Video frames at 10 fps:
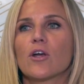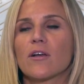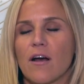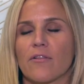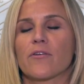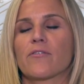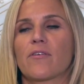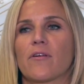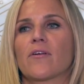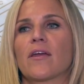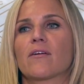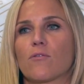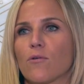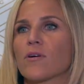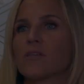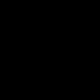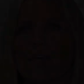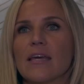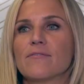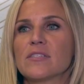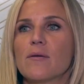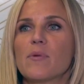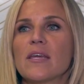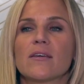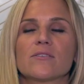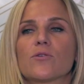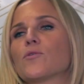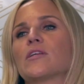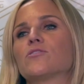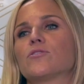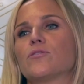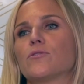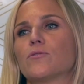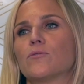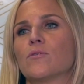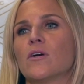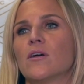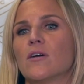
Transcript: color theory course. If somebody is going to